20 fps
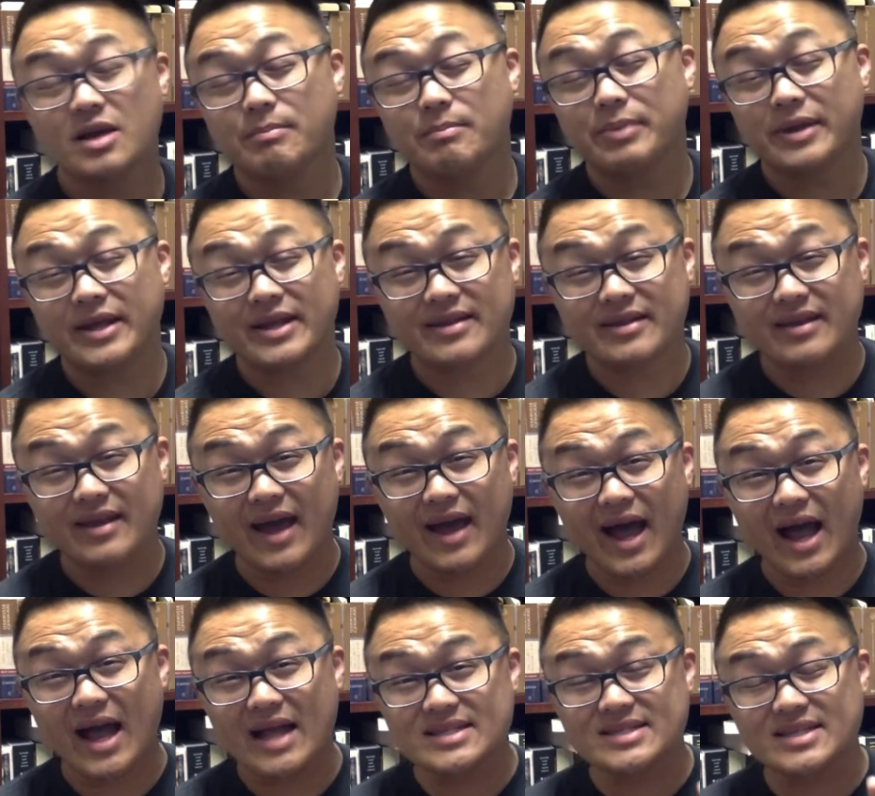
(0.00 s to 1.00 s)
But in
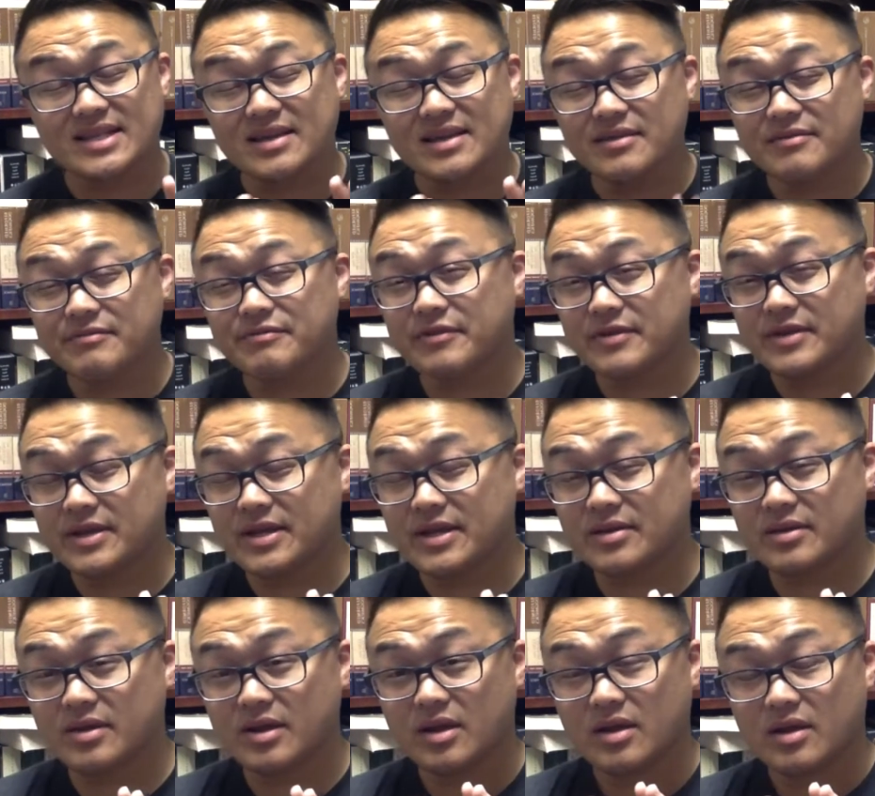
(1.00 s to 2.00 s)
God's infinite
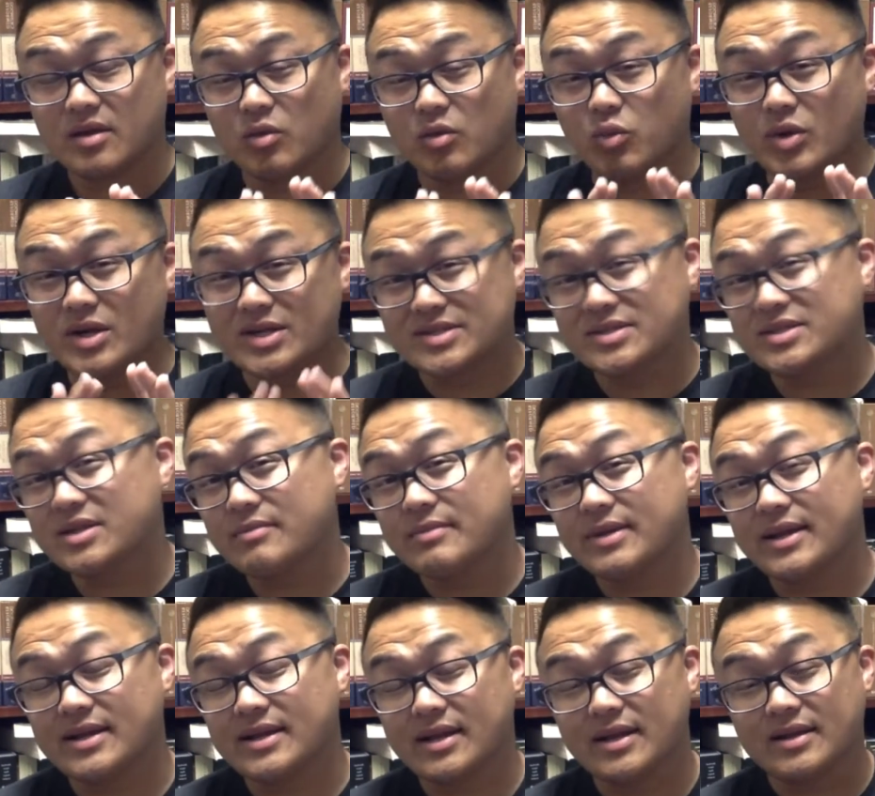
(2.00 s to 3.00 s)
wisdom
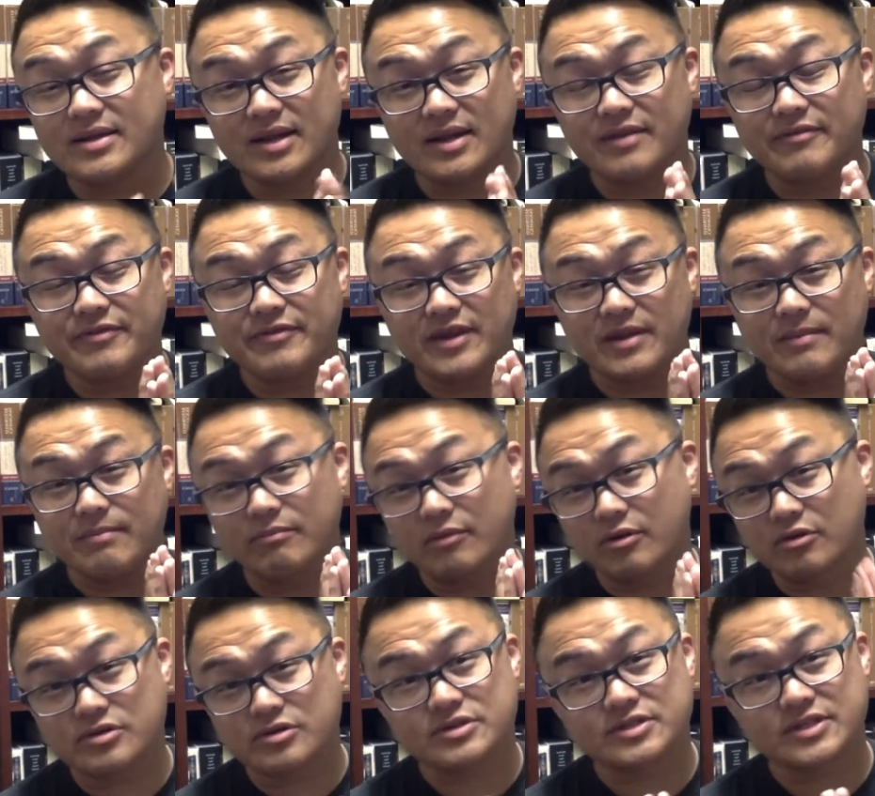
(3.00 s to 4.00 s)
and, and infinite
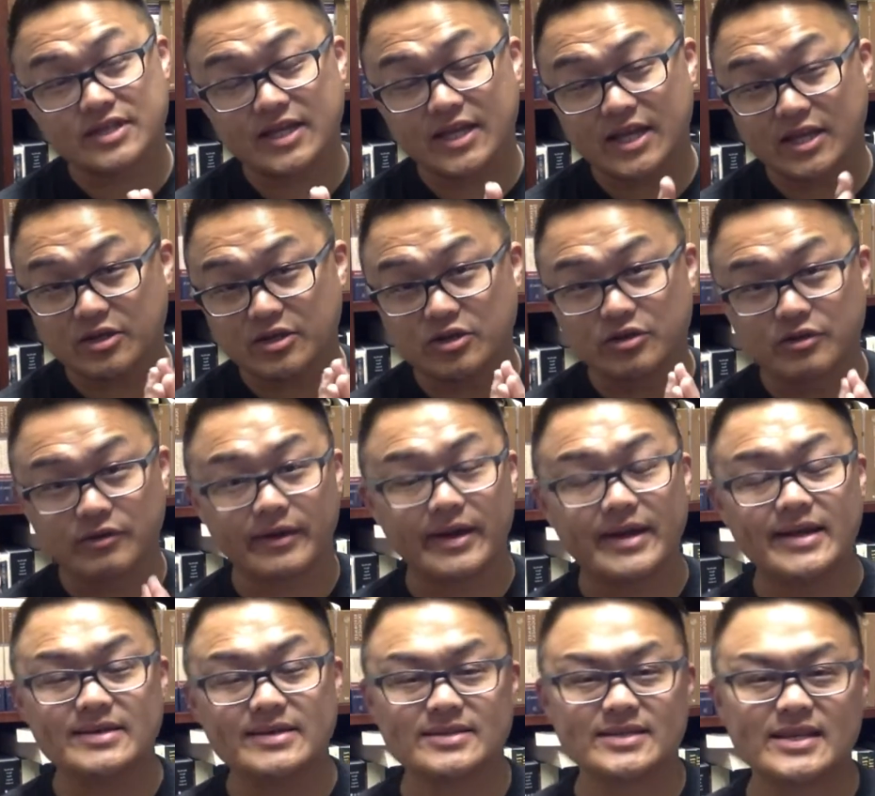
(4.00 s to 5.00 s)
mercy and
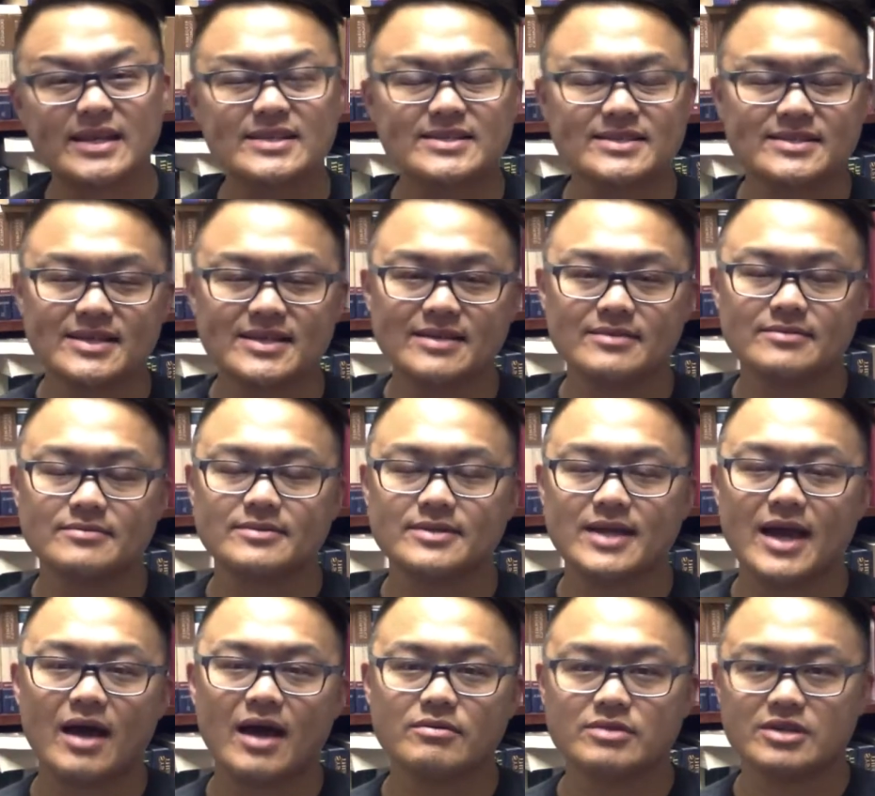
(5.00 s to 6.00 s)
grace, he sent
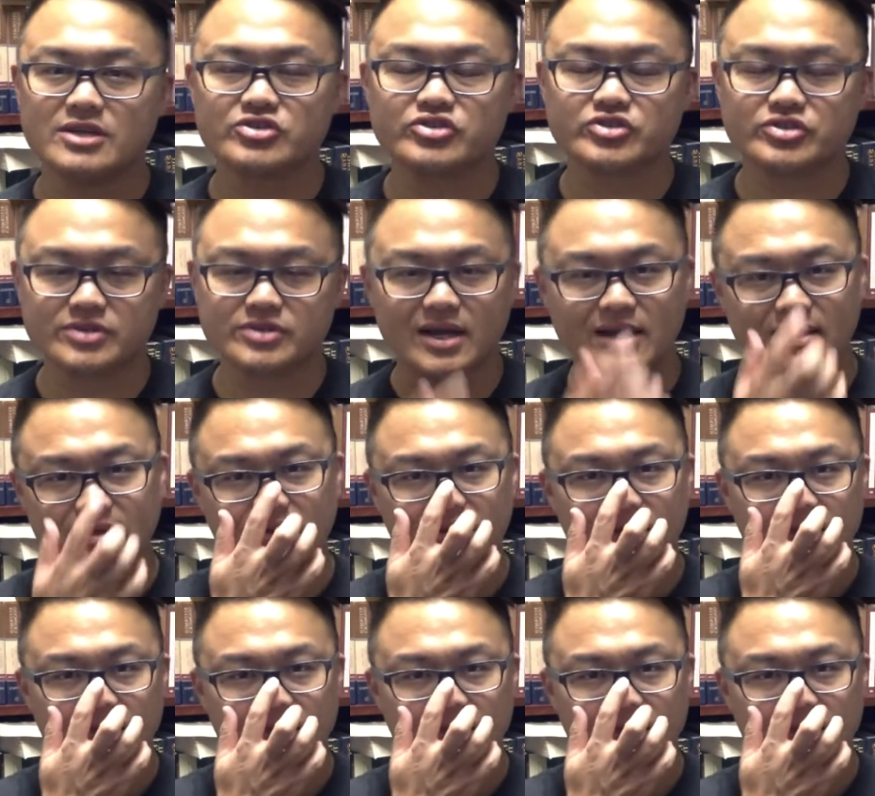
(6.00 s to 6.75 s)
down his son,